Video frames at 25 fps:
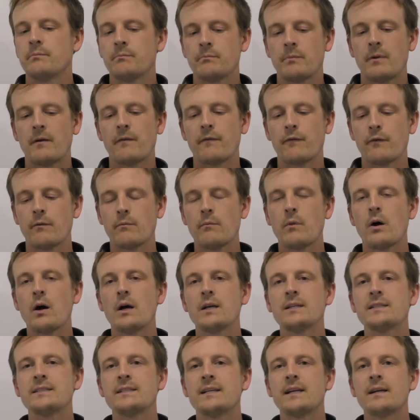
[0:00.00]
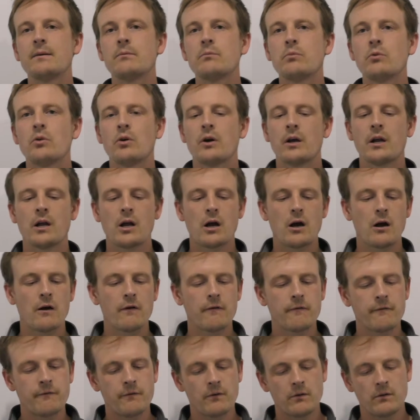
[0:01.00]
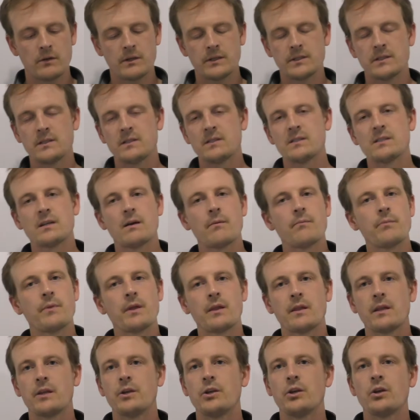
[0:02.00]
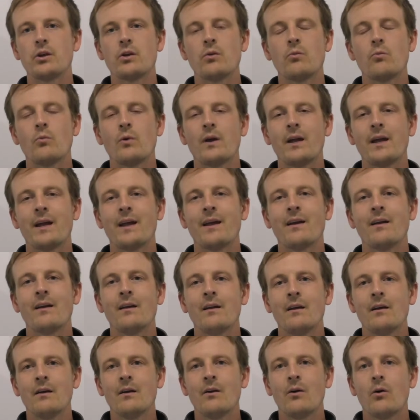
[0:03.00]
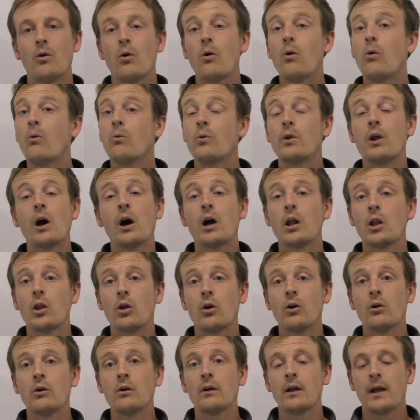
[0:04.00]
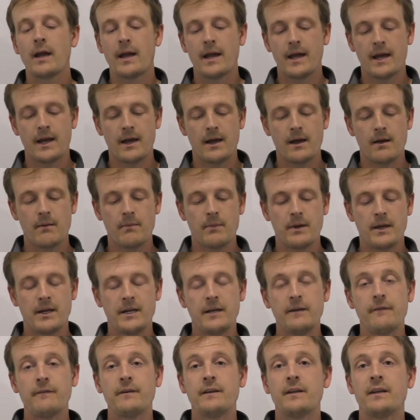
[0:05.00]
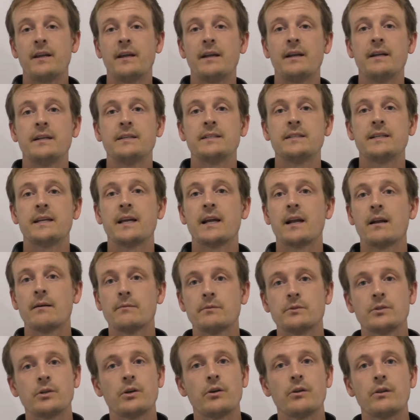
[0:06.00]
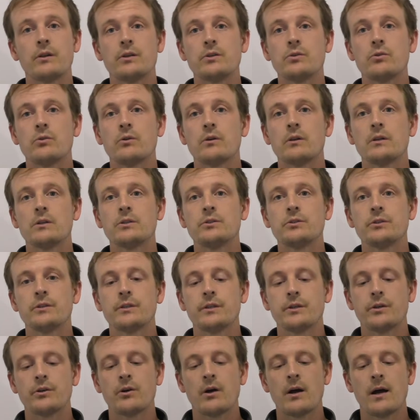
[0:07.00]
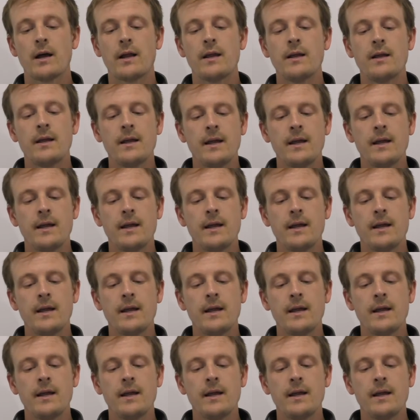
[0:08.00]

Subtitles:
But from my standpoint, I feel this is something that you can wear all night long, and if you're needing to get up to go to the toilet during the night,